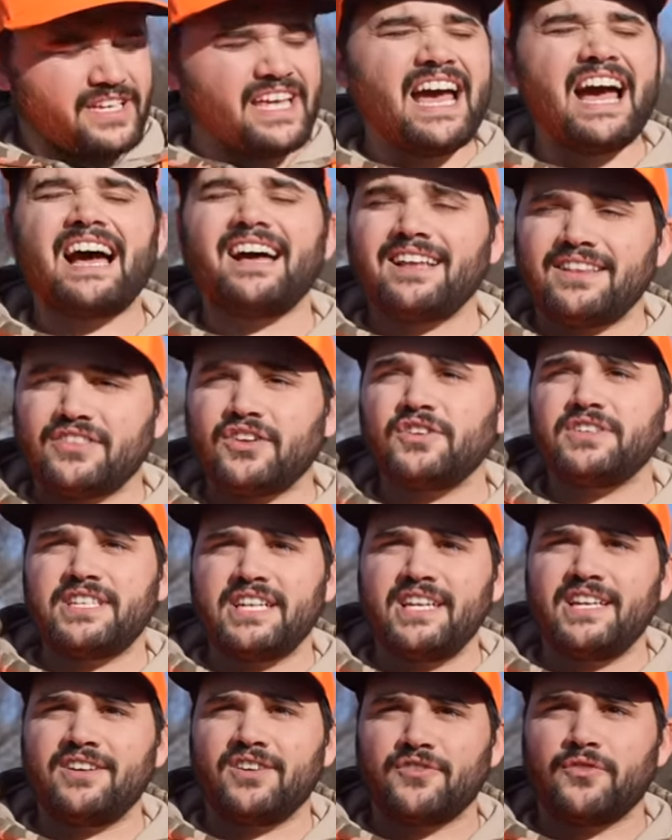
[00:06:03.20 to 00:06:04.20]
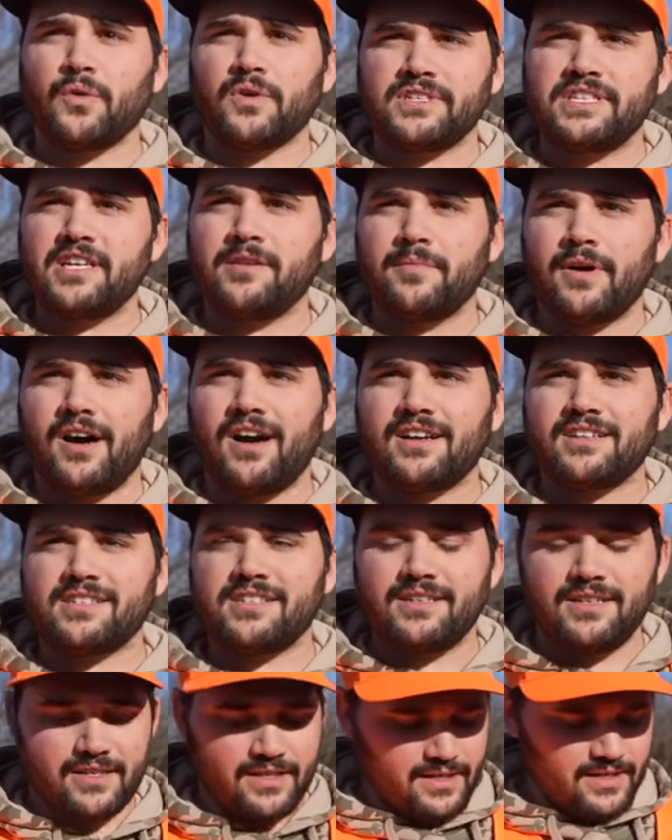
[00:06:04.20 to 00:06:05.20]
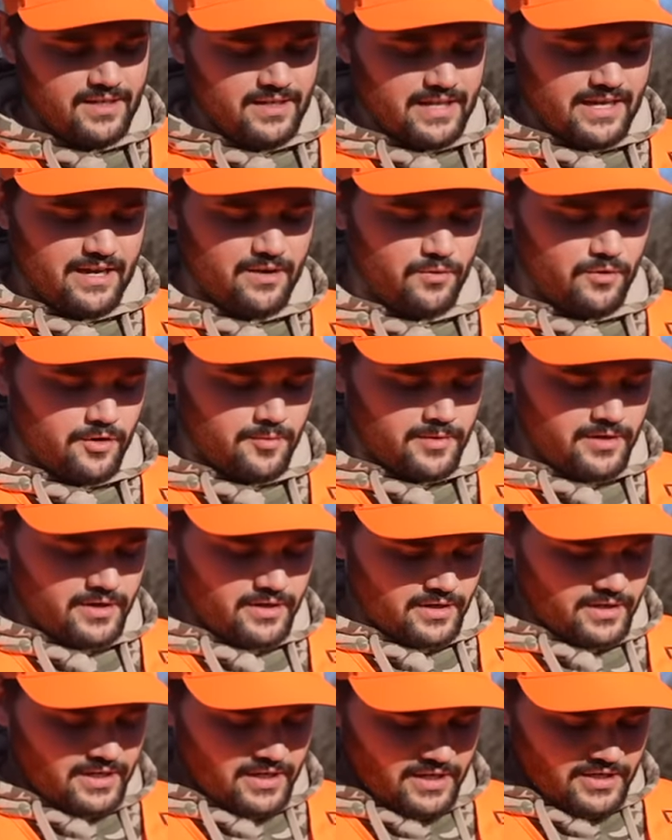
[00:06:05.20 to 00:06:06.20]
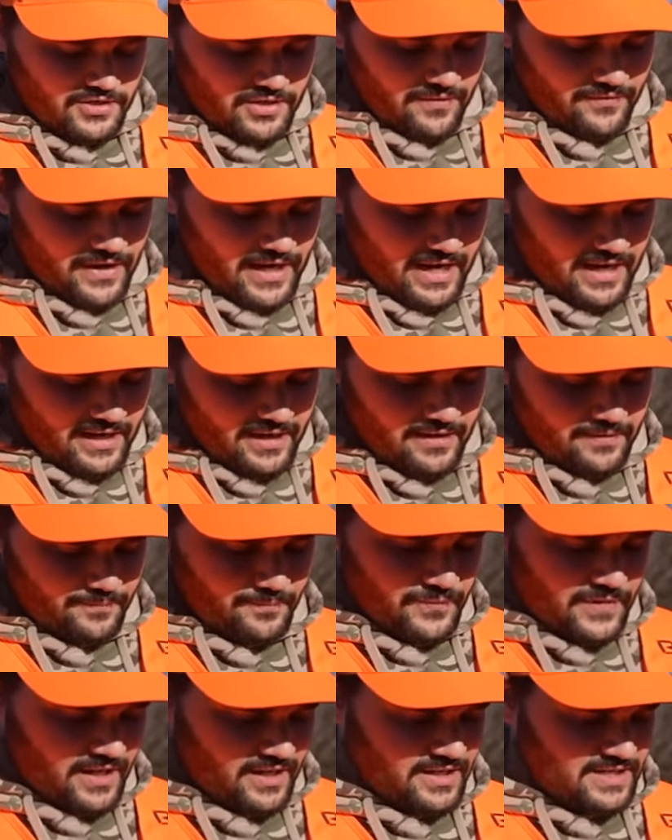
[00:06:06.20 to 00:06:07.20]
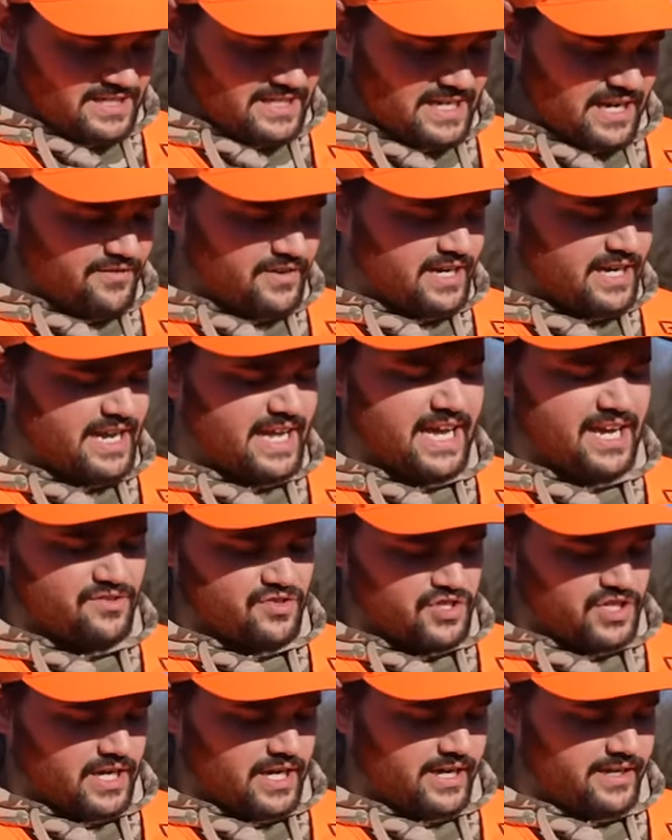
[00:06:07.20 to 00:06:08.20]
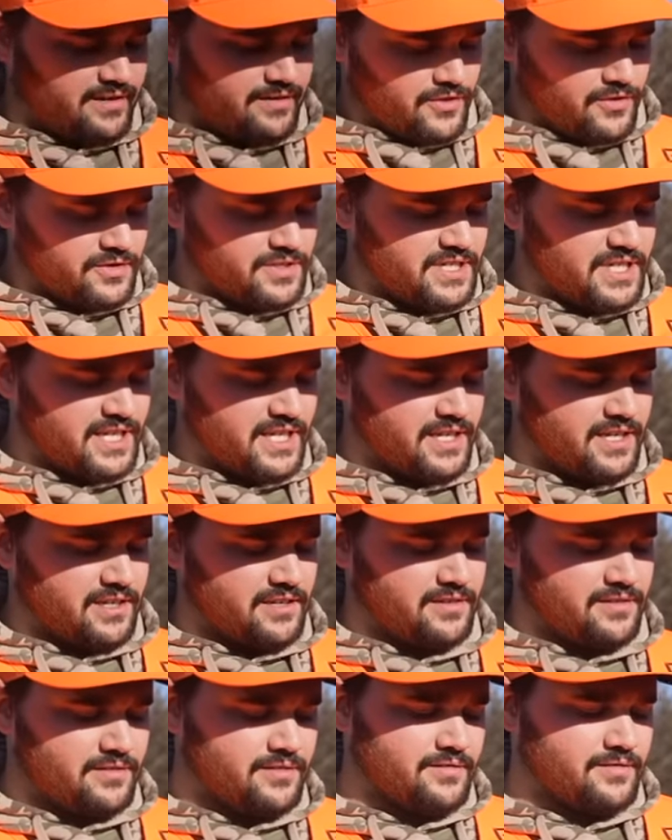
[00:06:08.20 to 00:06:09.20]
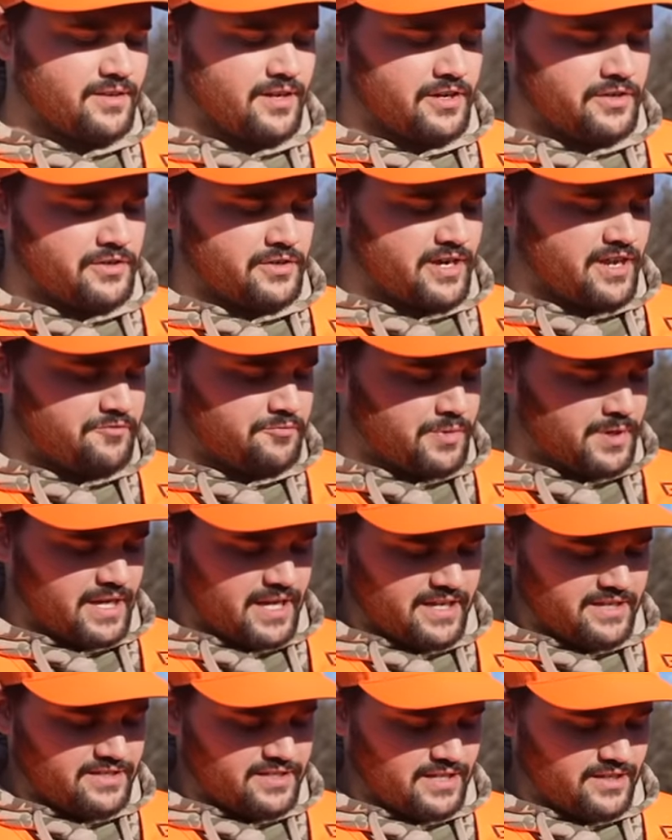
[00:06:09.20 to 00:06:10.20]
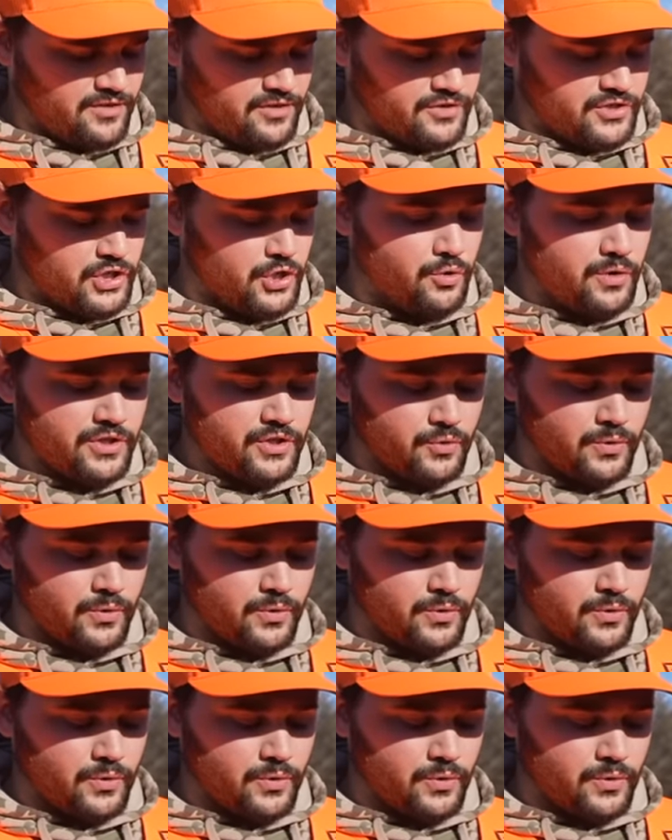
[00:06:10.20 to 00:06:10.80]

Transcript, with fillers: Yeah, 13 they, or 14 yeah, bucks. Like $14. At Walmart. So I've got like a seven and a half shot, 13 100 FPS, and they're two and